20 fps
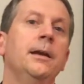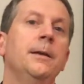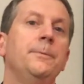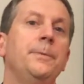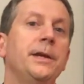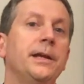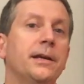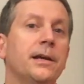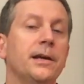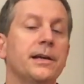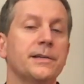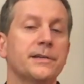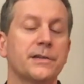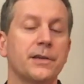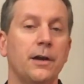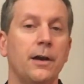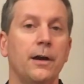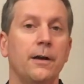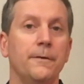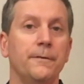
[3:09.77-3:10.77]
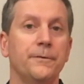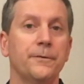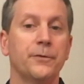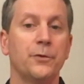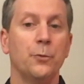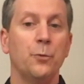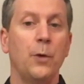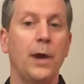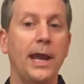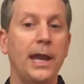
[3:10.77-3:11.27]
because of
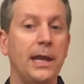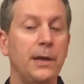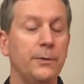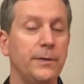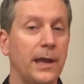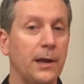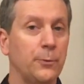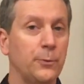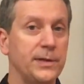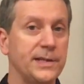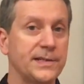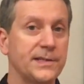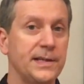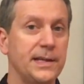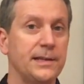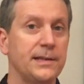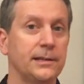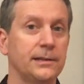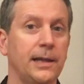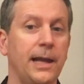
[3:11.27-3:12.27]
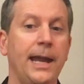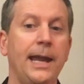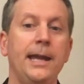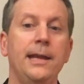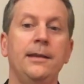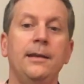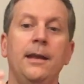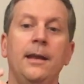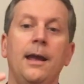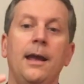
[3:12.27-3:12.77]
the way that we see the
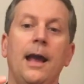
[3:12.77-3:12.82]
lane,